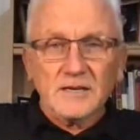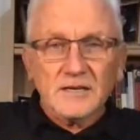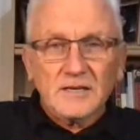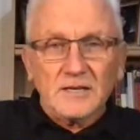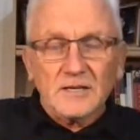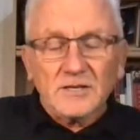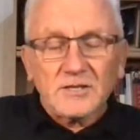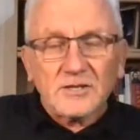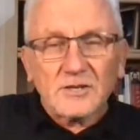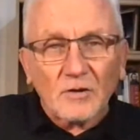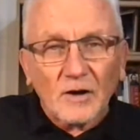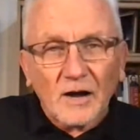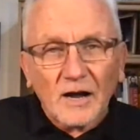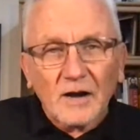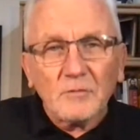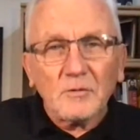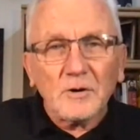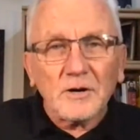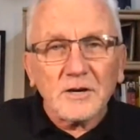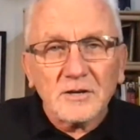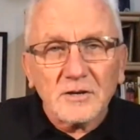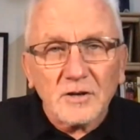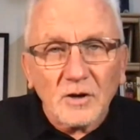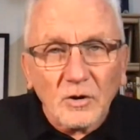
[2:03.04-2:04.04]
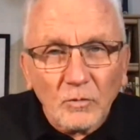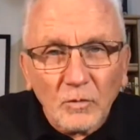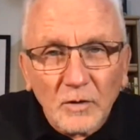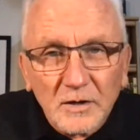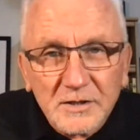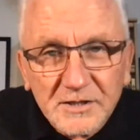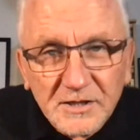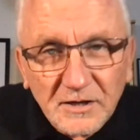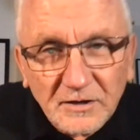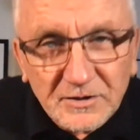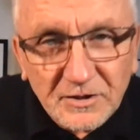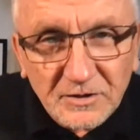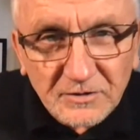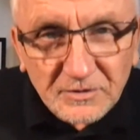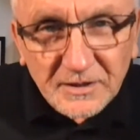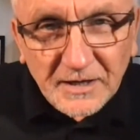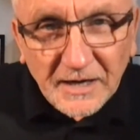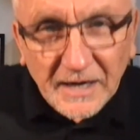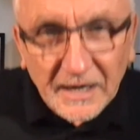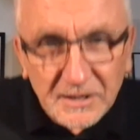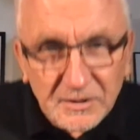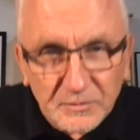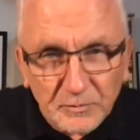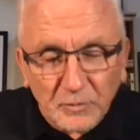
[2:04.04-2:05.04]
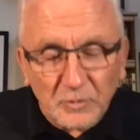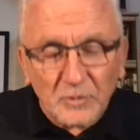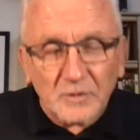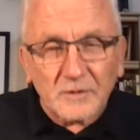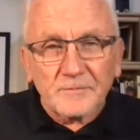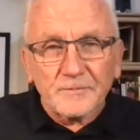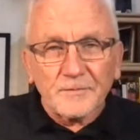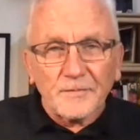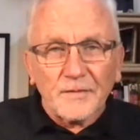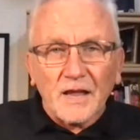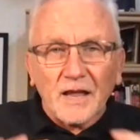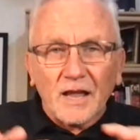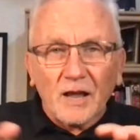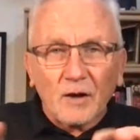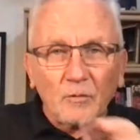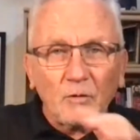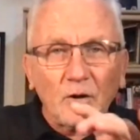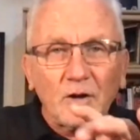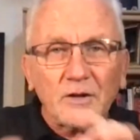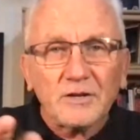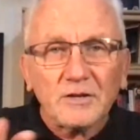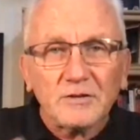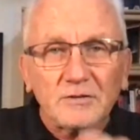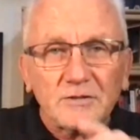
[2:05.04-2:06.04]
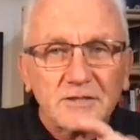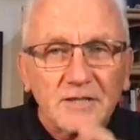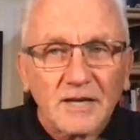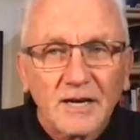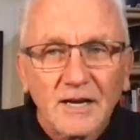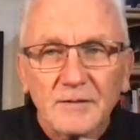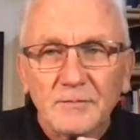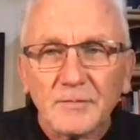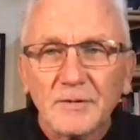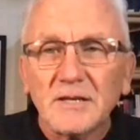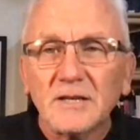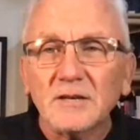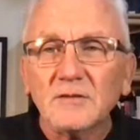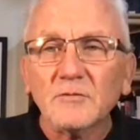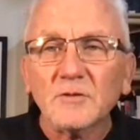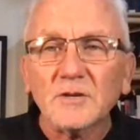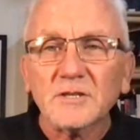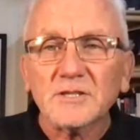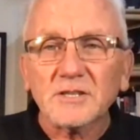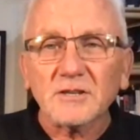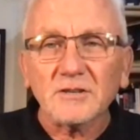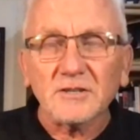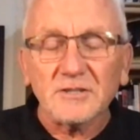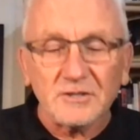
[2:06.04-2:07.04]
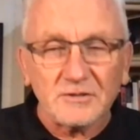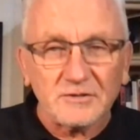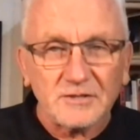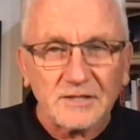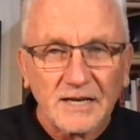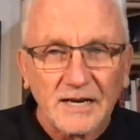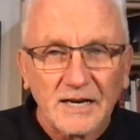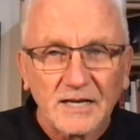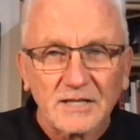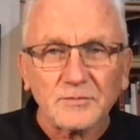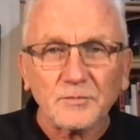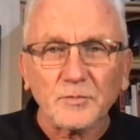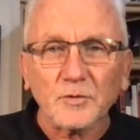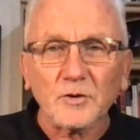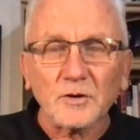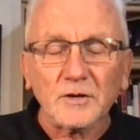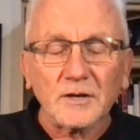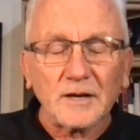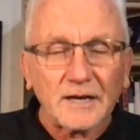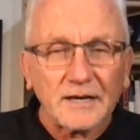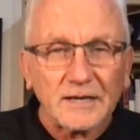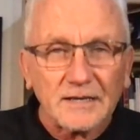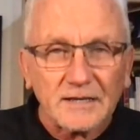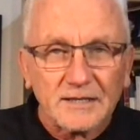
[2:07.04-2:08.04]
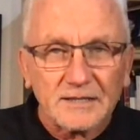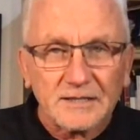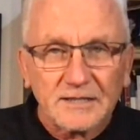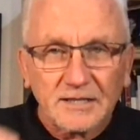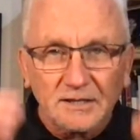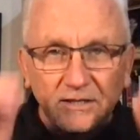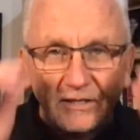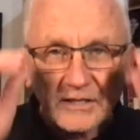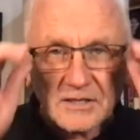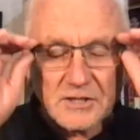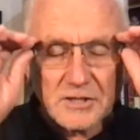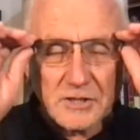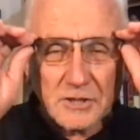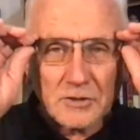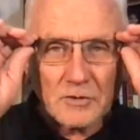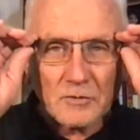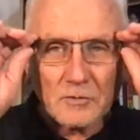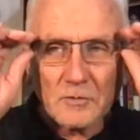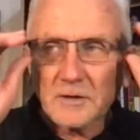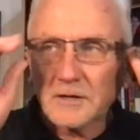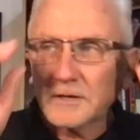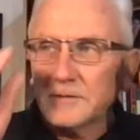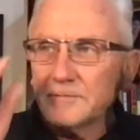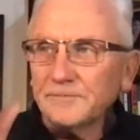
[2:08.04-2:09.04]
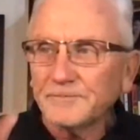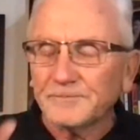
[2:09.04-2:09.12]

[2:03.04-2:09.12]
So I want to know what's on your dashboard. And while you're typing in what's on your dashboard, I'm going to tell you a story